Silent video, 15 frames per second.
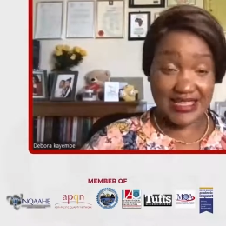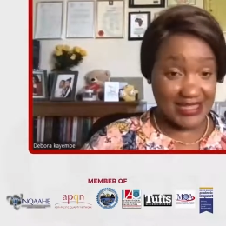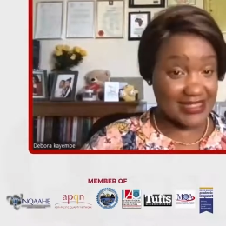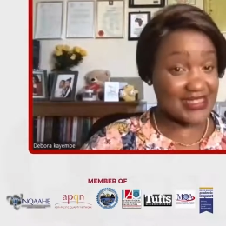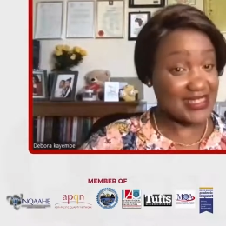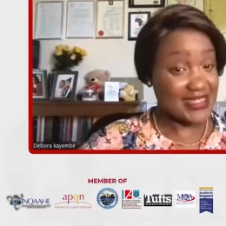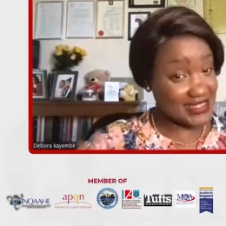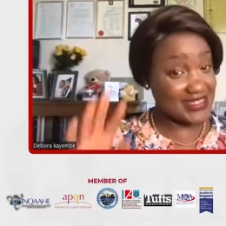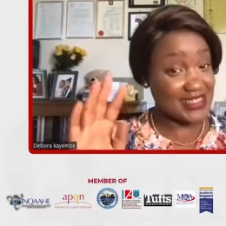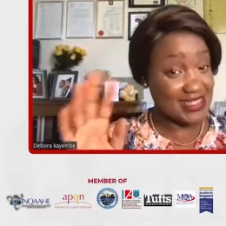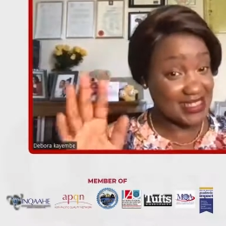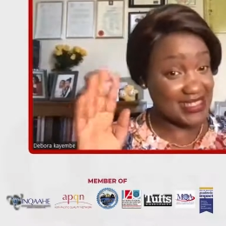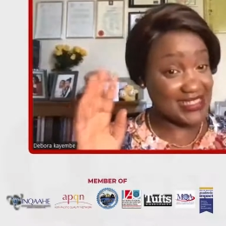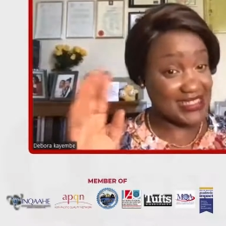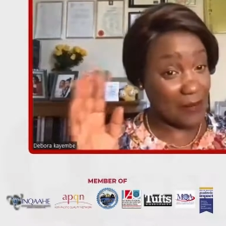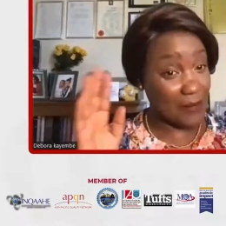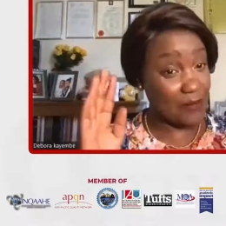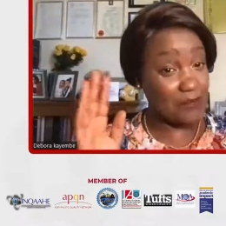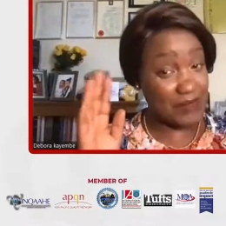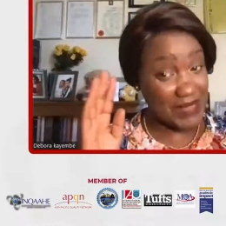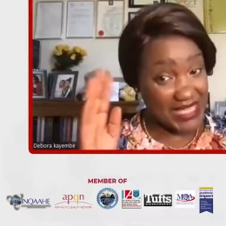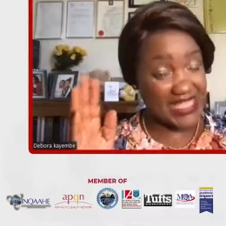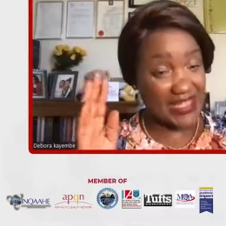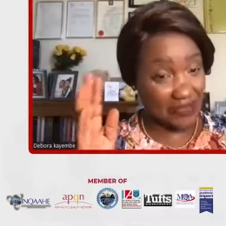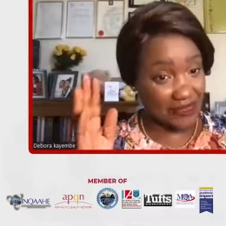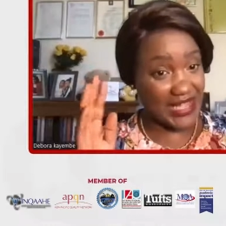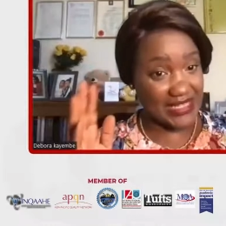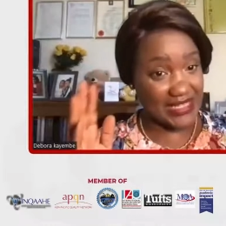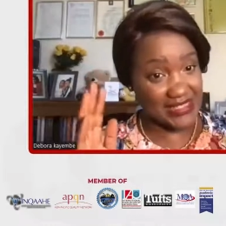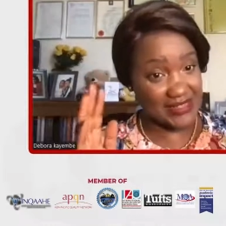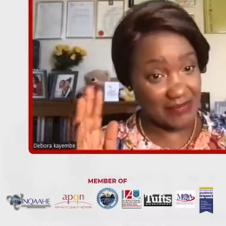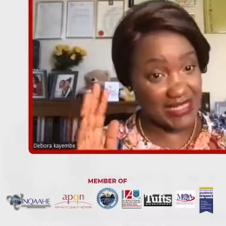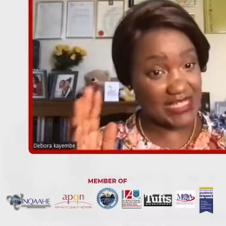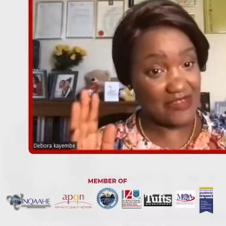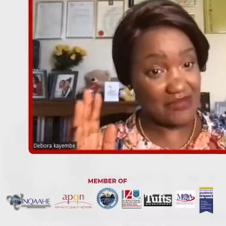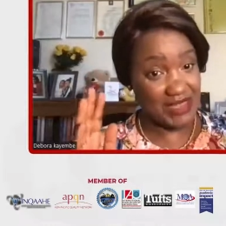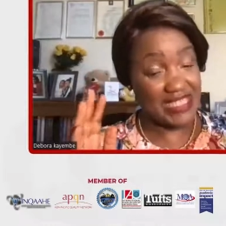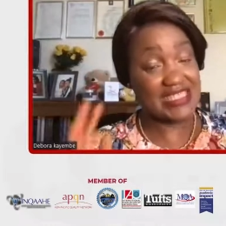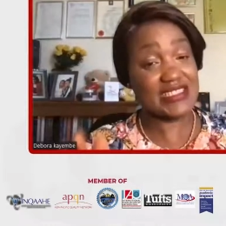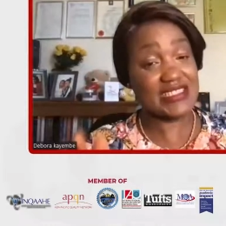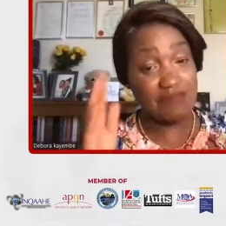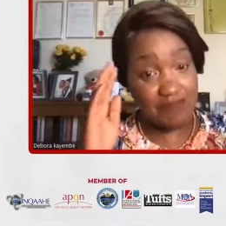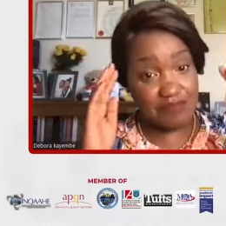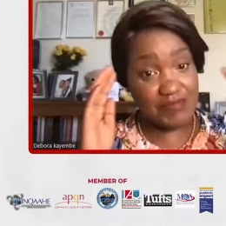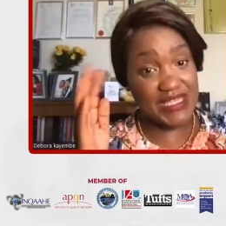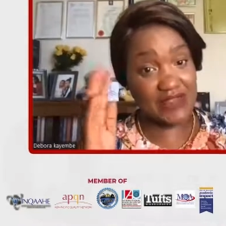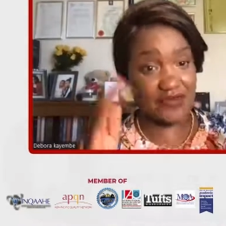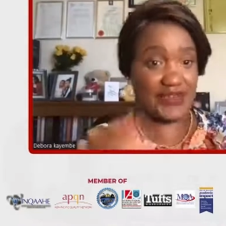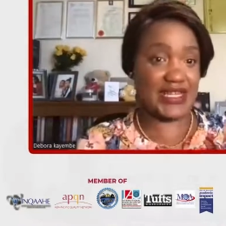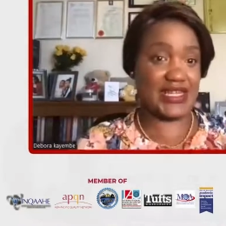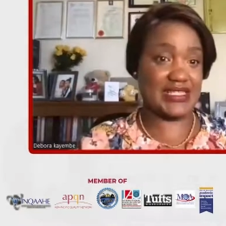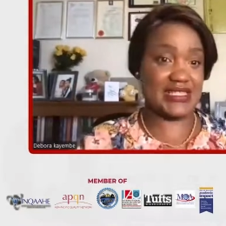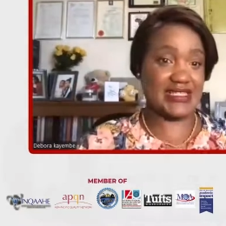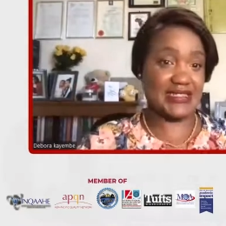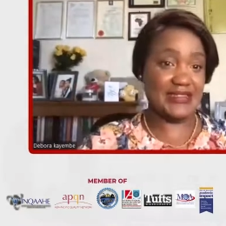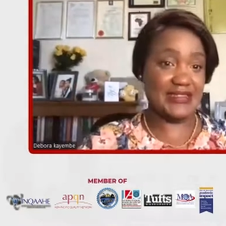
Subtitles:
This is a big fight, believe me, it's a big fight.